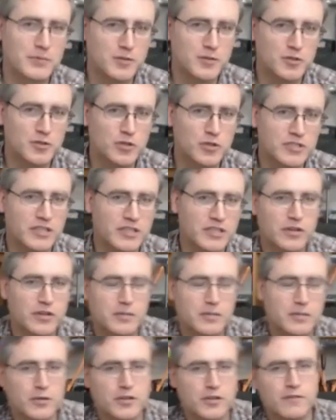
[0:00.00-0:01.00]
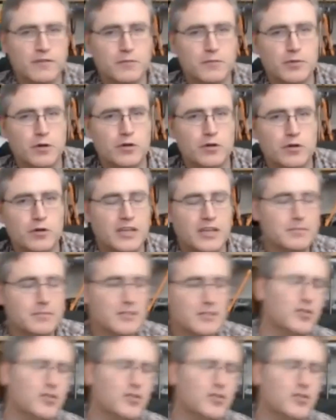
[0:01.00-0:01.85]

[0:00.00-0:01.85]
using 3D printing for prototyping.